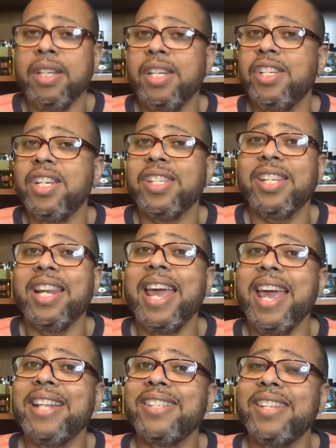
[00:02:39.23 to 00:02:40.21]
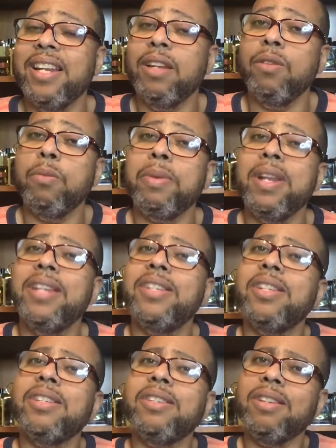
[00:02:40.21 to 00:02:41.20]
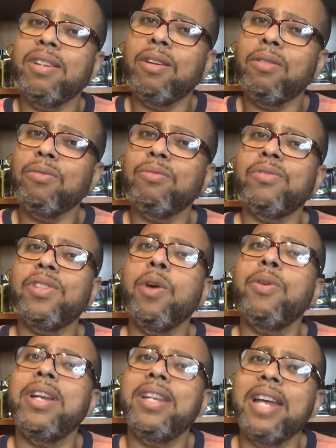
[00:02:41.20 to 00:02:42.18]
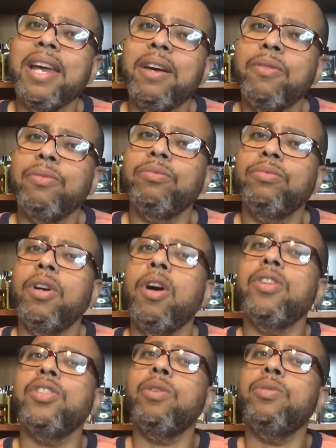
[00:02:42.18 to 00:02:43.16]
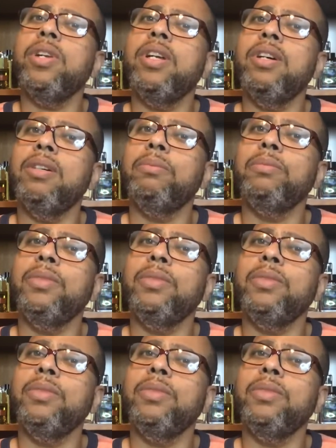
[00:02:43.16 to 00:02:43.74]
just enhance it a little bit and just, you know, tone it down or tone it up.